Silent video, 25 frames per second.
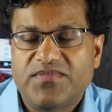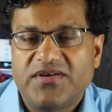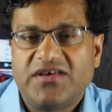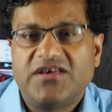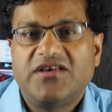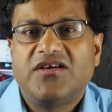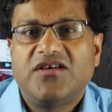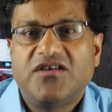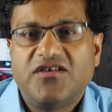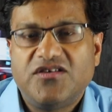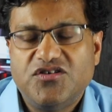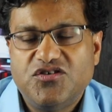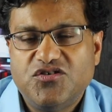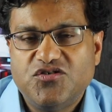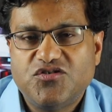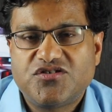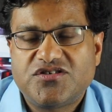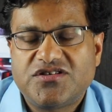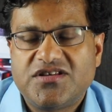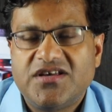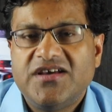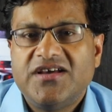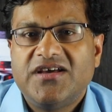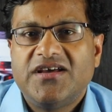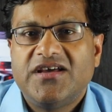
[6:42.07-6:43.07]
be
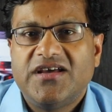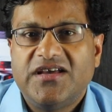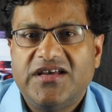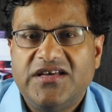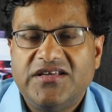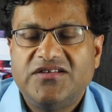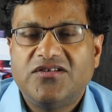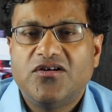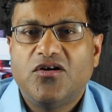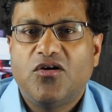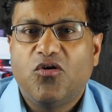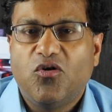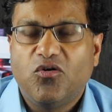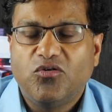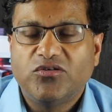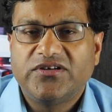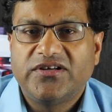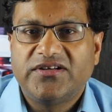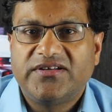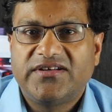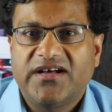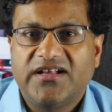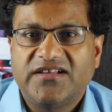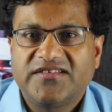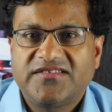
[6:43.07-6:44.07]
used in older
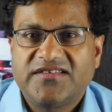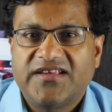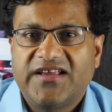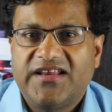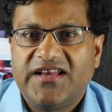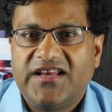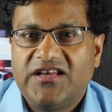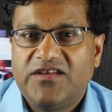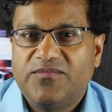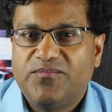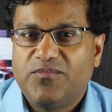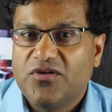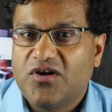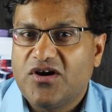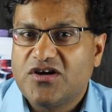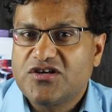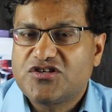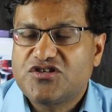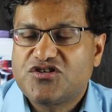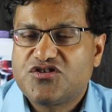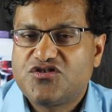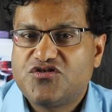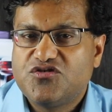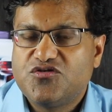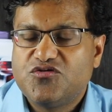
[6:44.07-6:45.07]
adults, and it
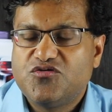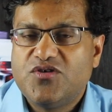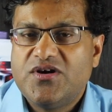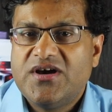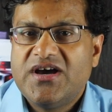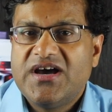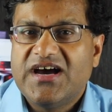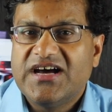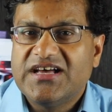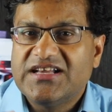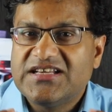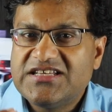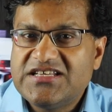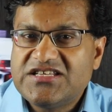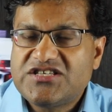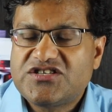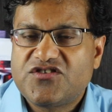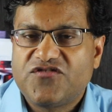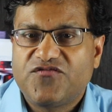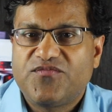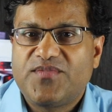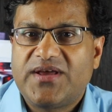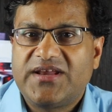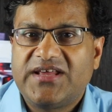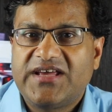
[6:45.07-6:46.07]
belongs to a list
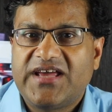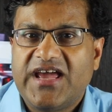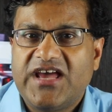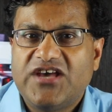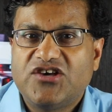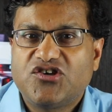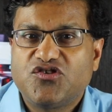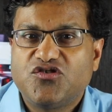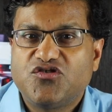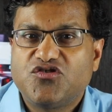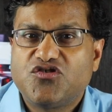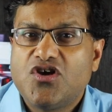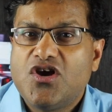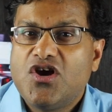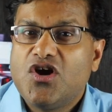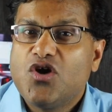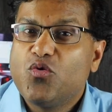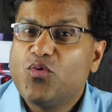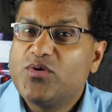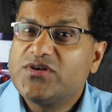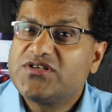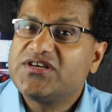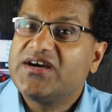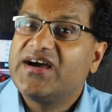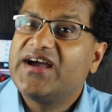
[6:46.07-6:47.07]
of medications
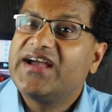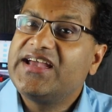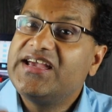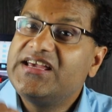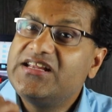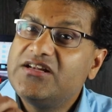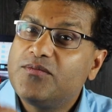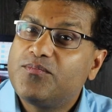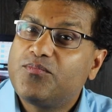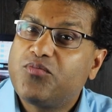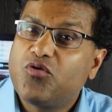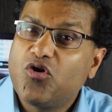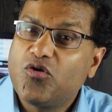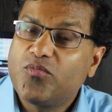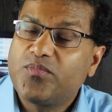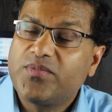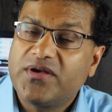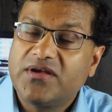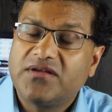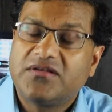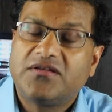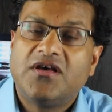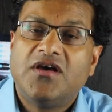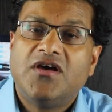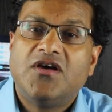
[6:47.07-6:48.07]
which are
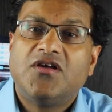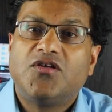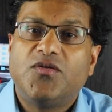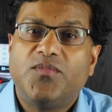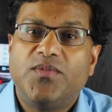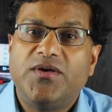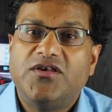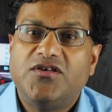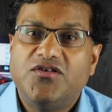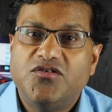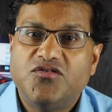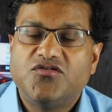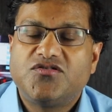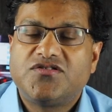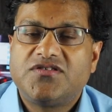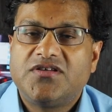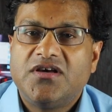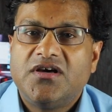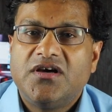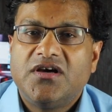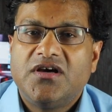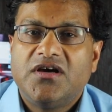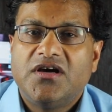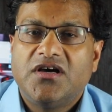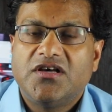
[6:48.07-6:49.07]
inappropriate to be used,
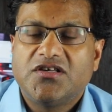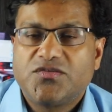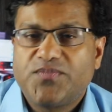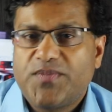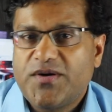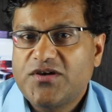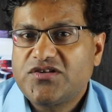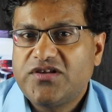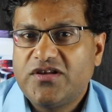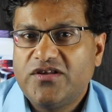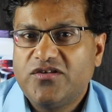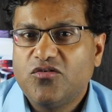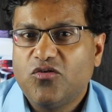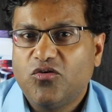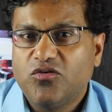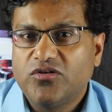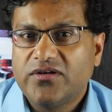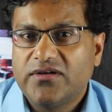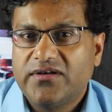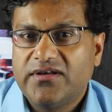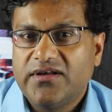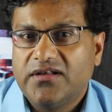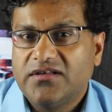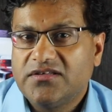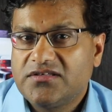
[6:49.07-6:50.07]
especially in older
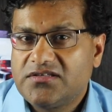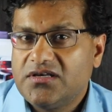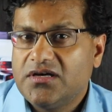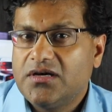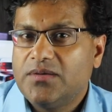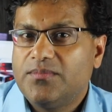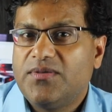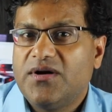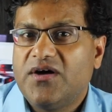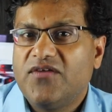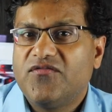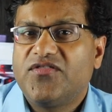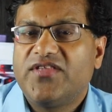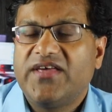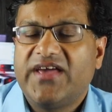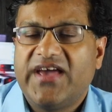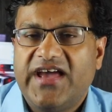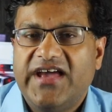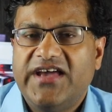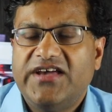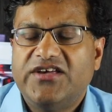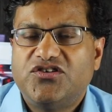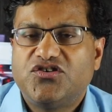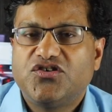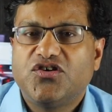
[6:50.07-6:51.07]
adults above the
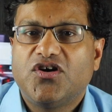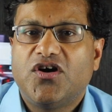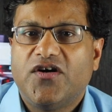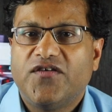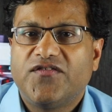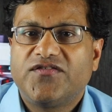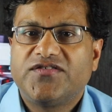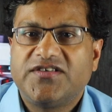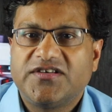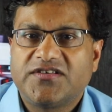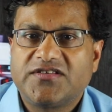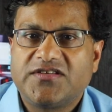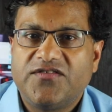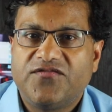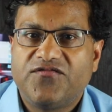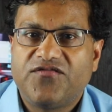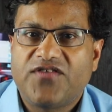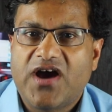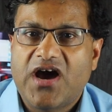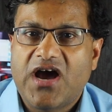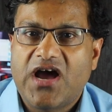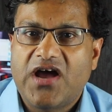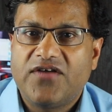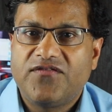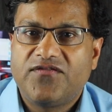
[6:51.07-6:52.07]
age of
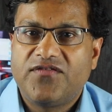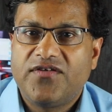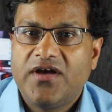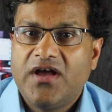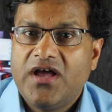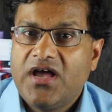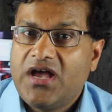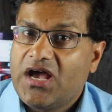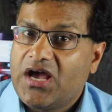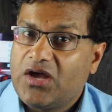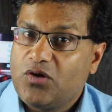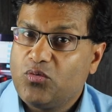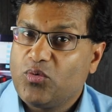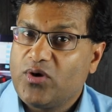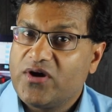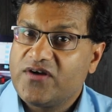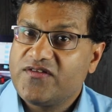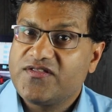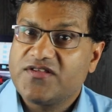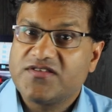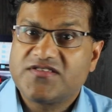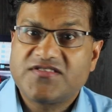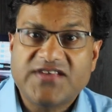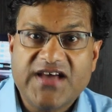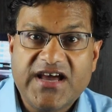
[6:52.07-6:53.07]
65. And one of
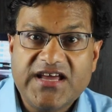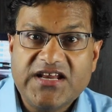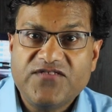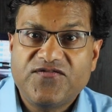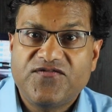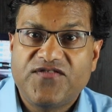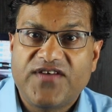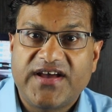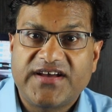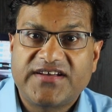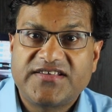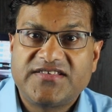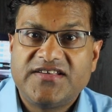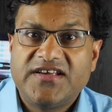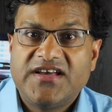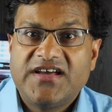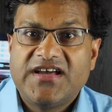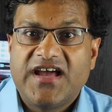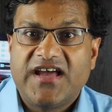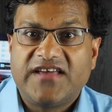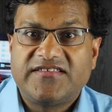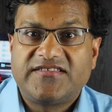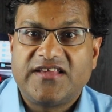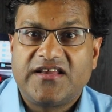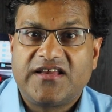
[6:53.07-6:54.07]
the side effects
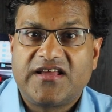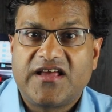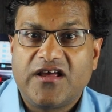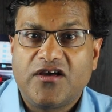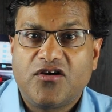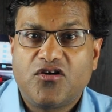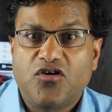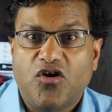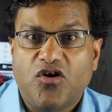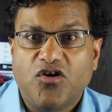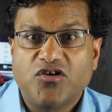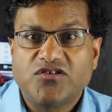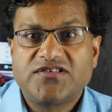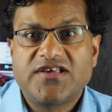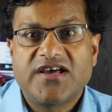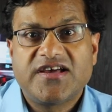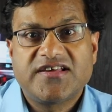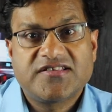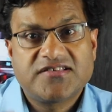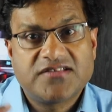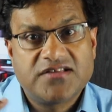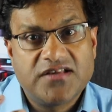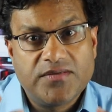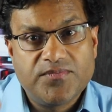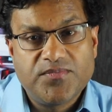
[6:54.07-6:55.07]
is it can cause
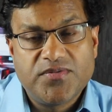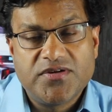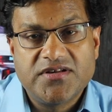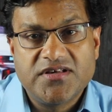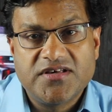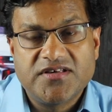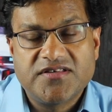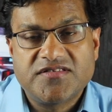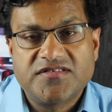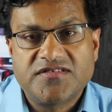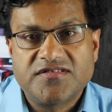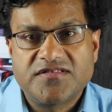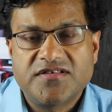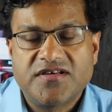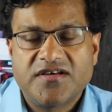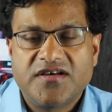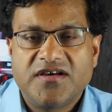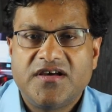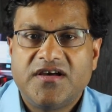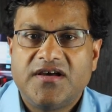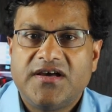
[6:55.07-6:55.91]
sleepiness,